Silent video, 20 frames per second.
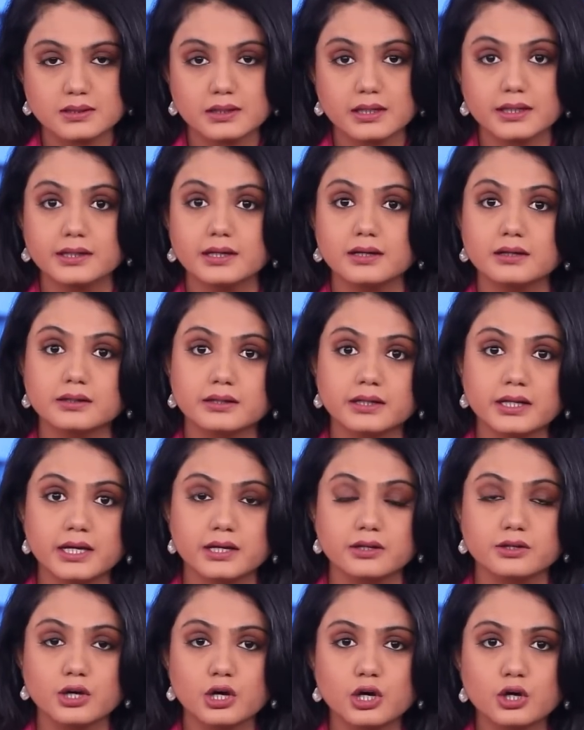India
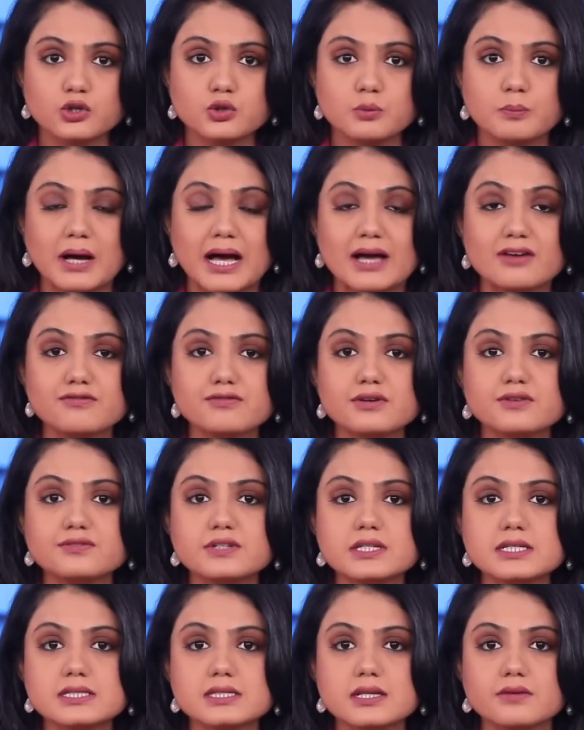agreed to buy
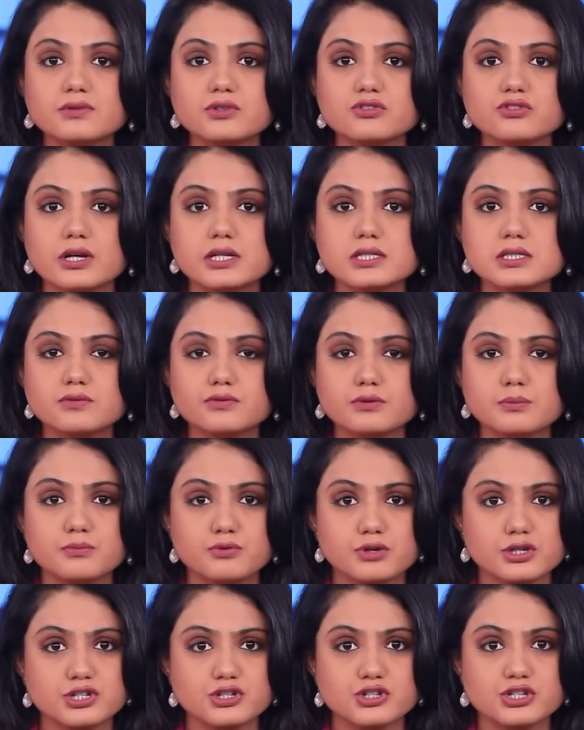57 jets from
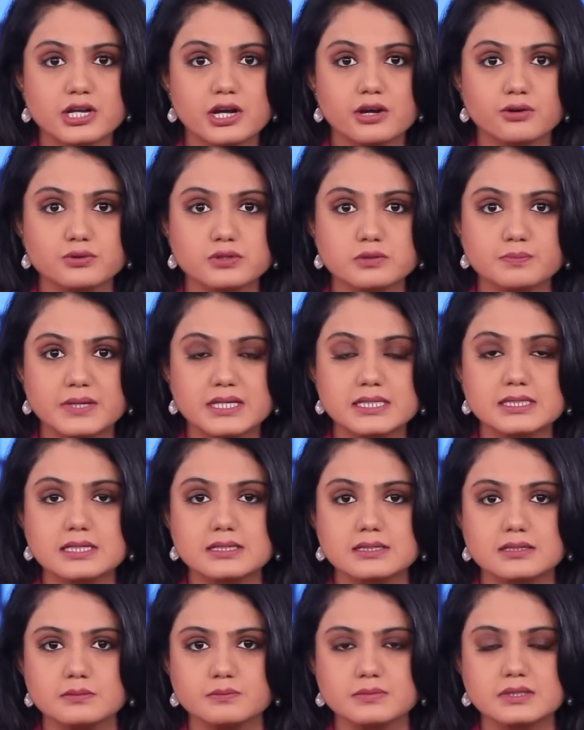British Aerospace
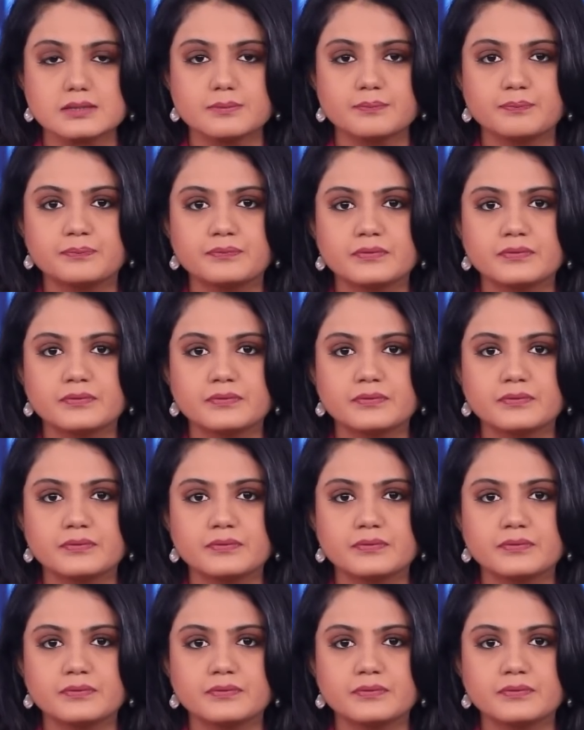Systems.